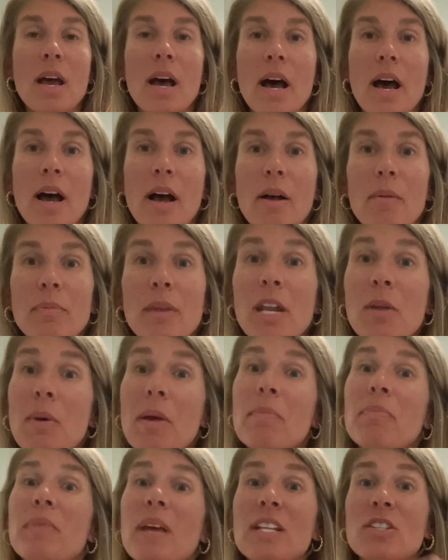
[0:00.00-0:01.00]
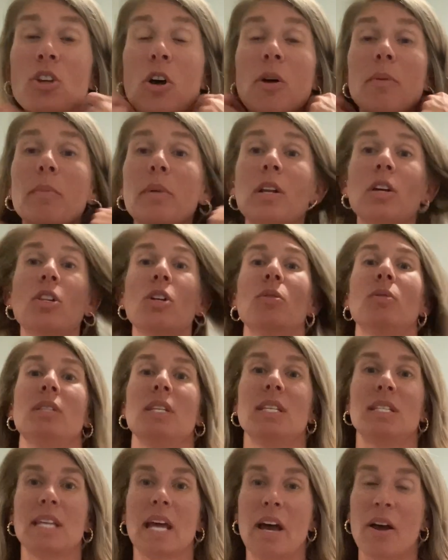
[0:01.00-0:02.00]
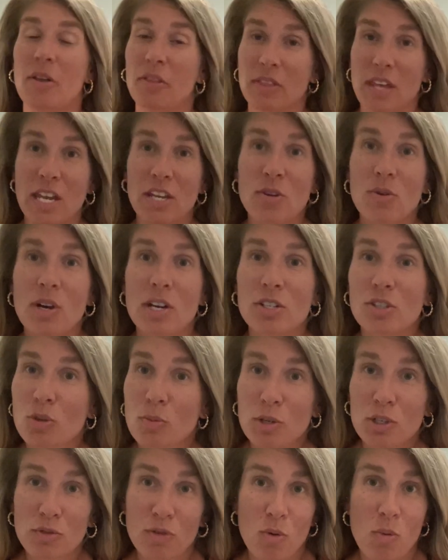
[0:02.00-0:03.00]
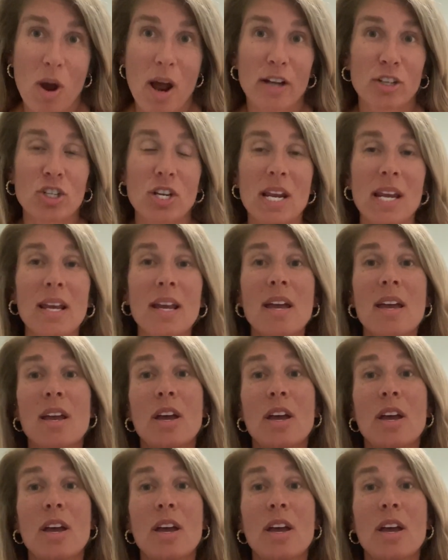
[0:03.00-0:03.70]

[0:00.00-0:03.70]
anyway, that's all. I'm going to close this out. Thank you guys so much for watching.